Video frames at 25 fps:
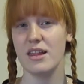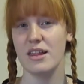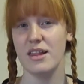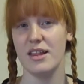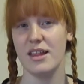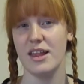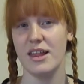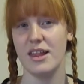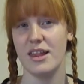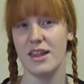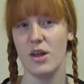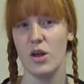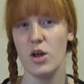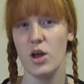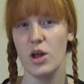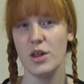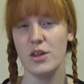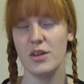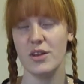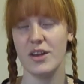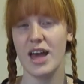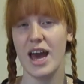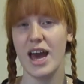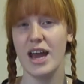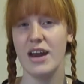this all
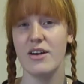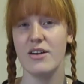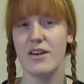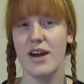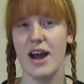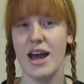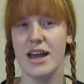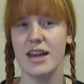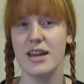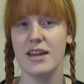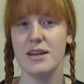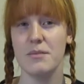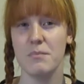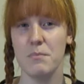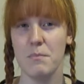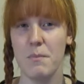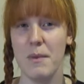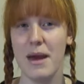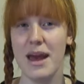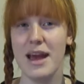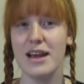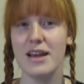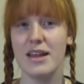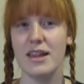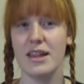together and
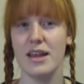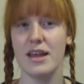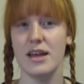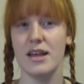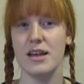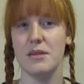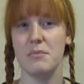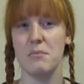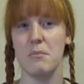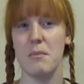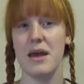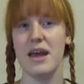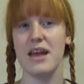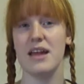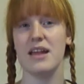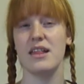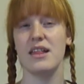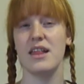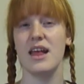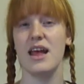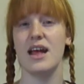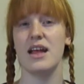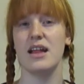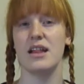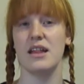makes it make
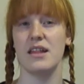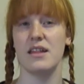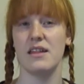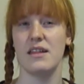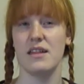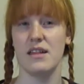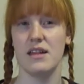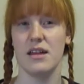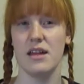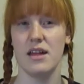sense.